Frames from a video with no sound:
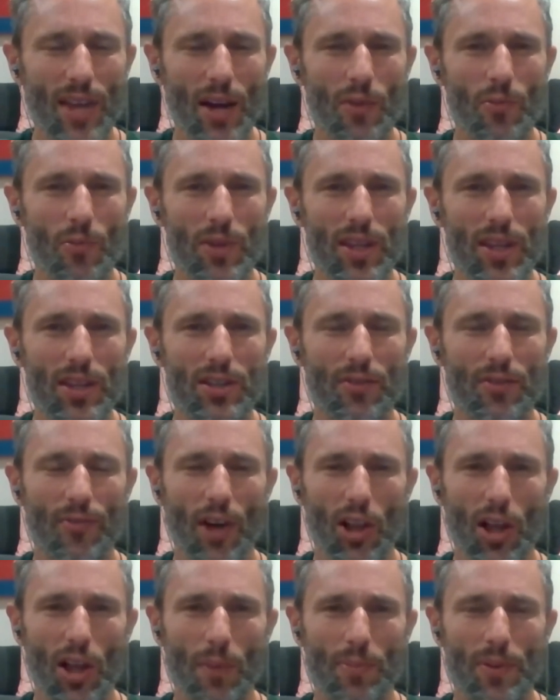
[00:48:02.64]
that we
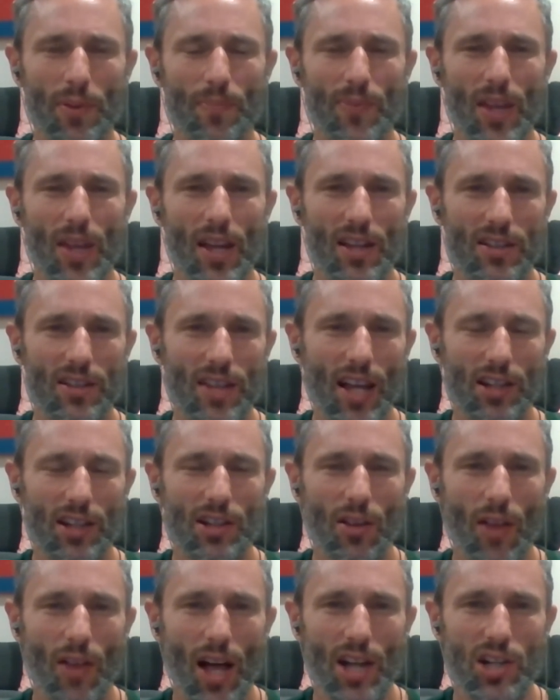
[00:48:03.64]
develop
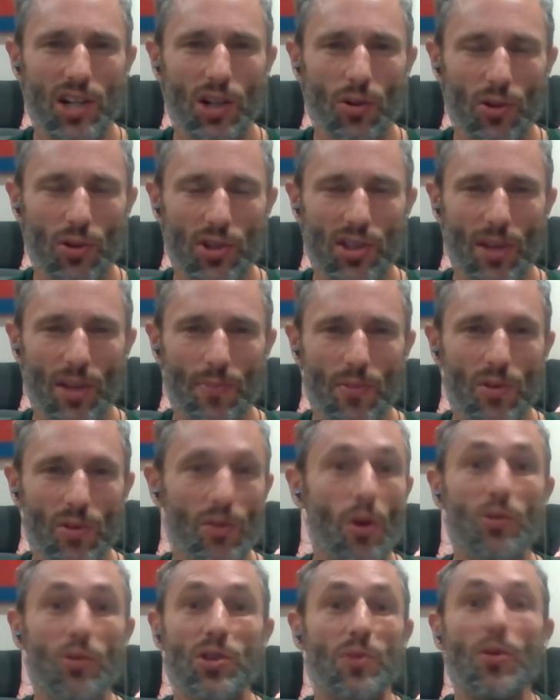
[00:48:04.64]

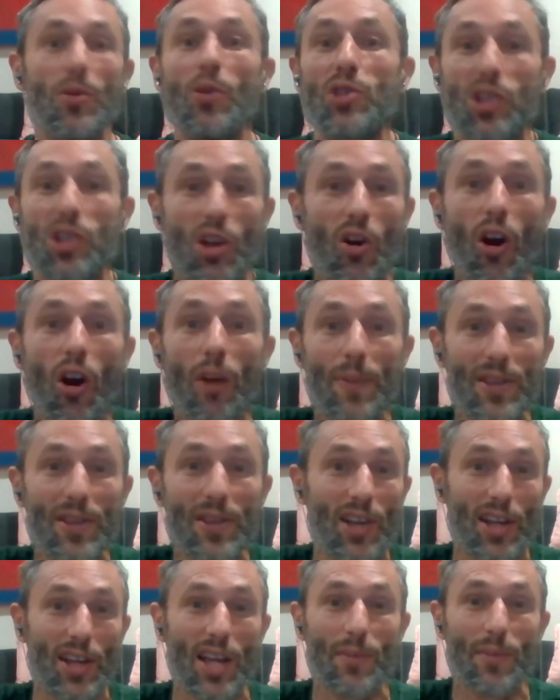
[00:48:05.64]
those carbon
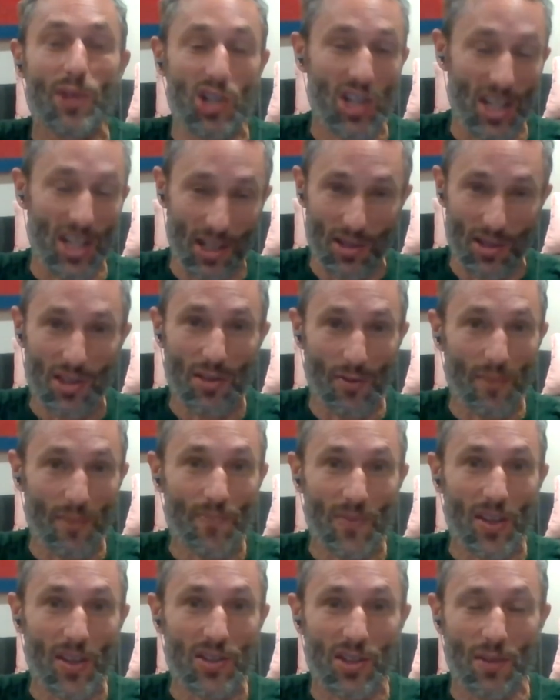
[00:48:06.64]
sucking machines
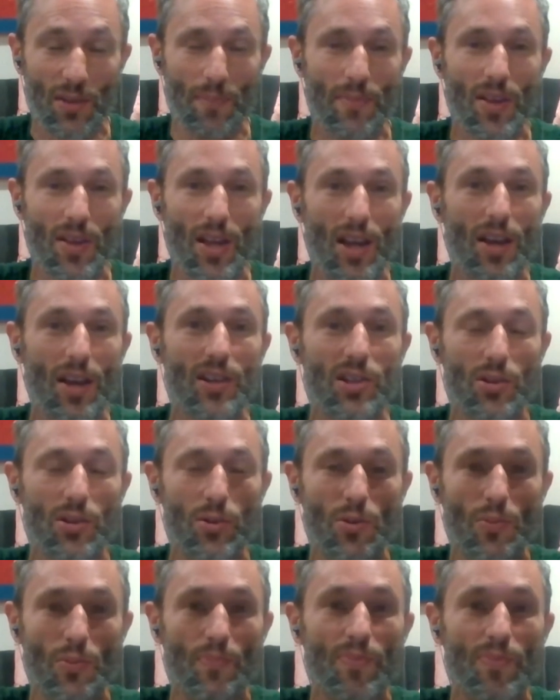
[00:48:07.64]

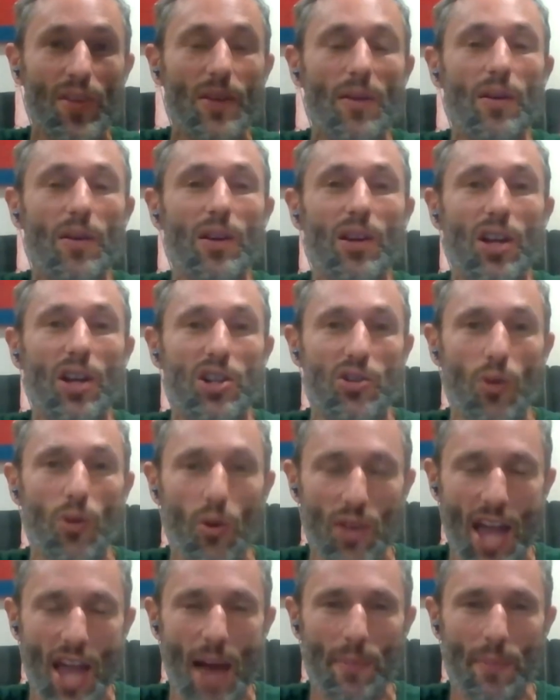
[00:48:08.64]
to
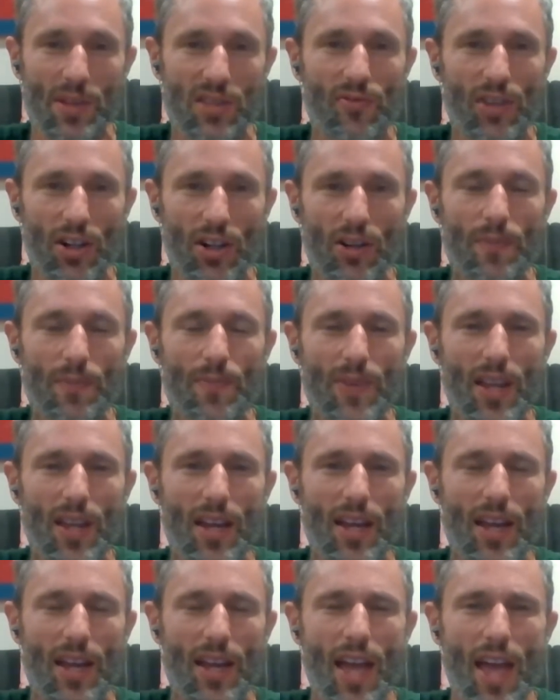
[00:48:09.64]
control the atmosphere,
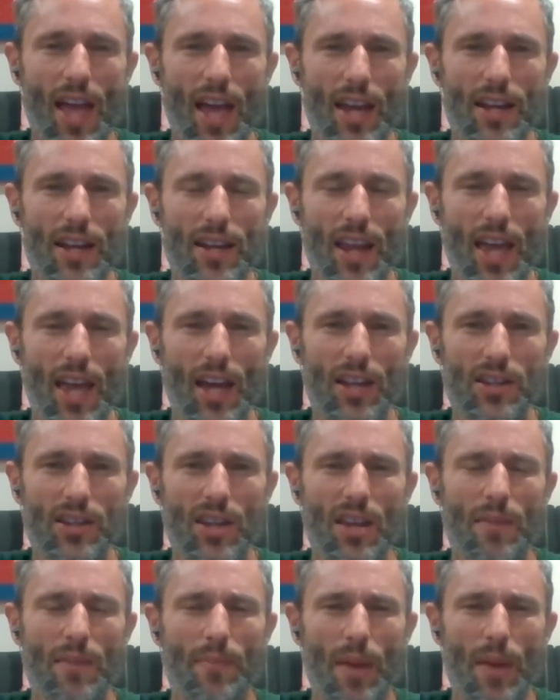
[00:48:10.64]

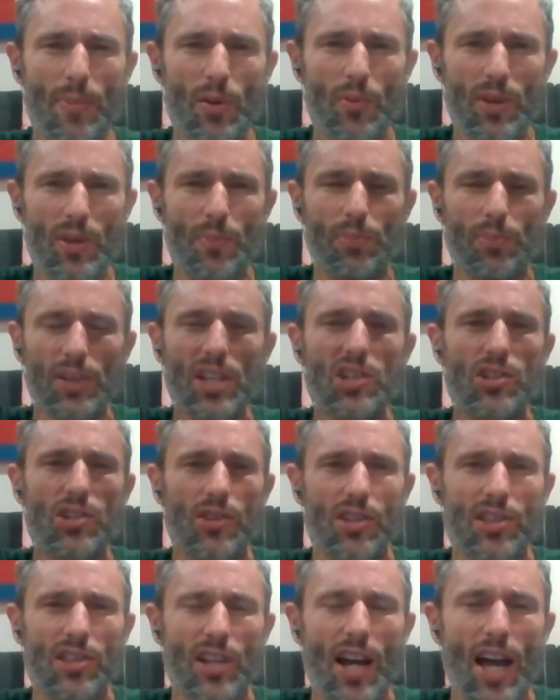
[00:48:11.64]
and maybe we bleach
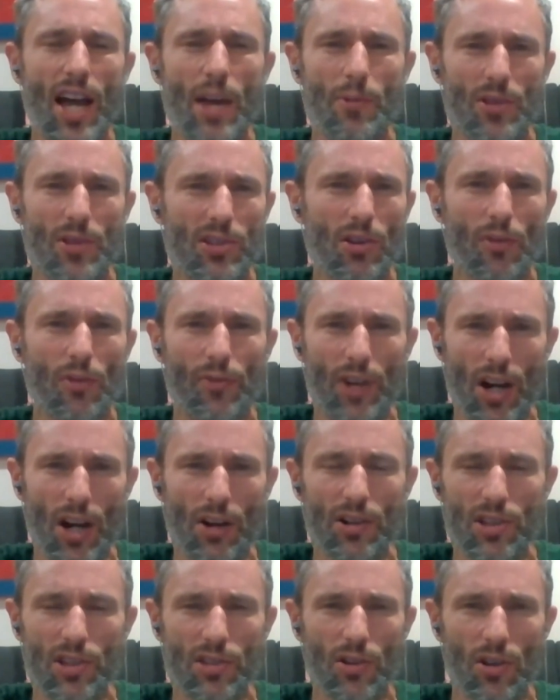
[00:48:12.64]
the sky with sulfur
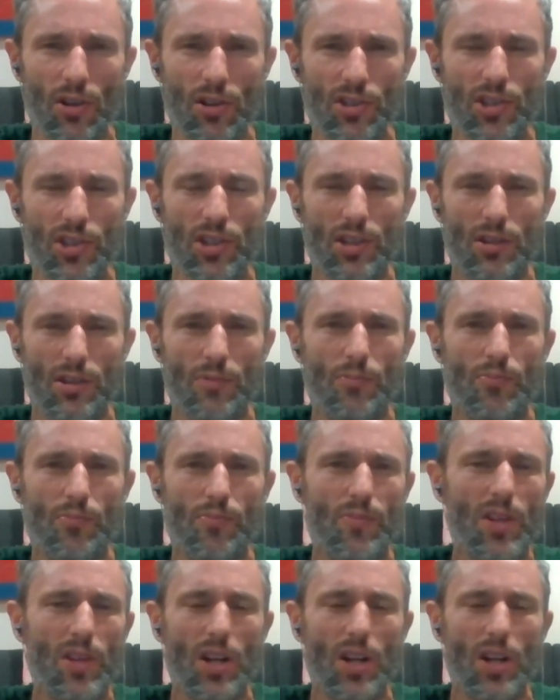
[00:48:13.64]
aerosols to,
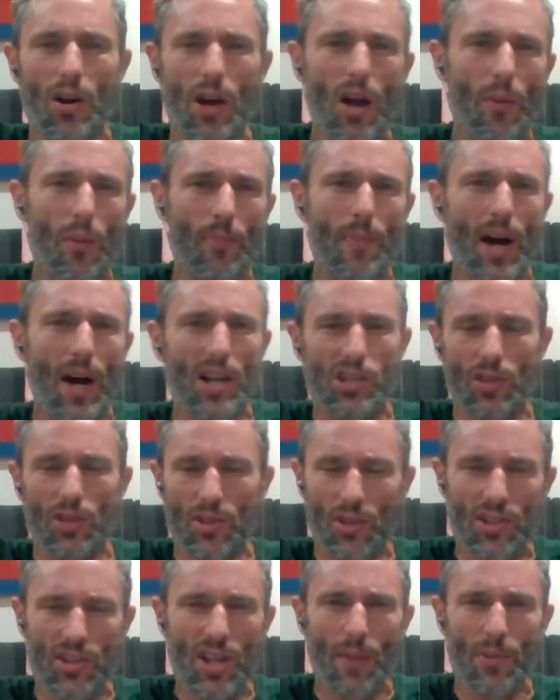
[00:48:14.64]
you know, help
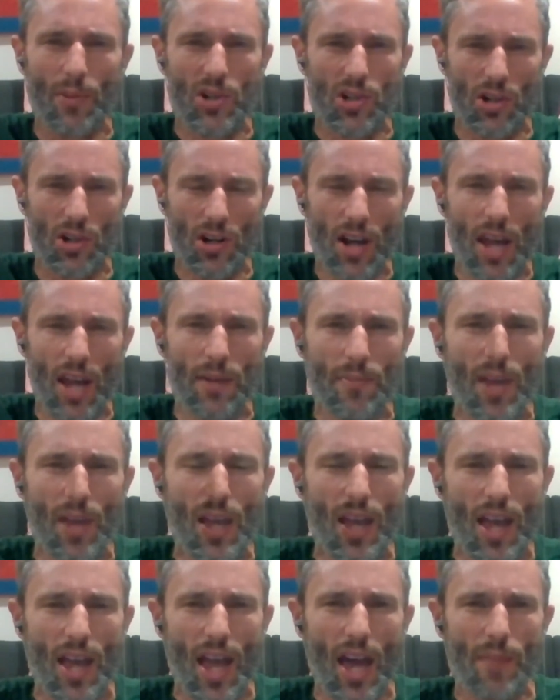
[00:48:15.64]
modulate the temperature, and
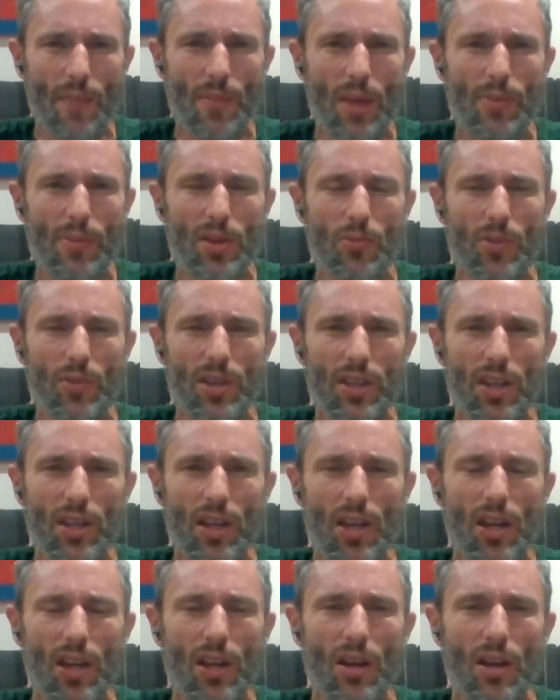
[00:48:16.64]
maybe we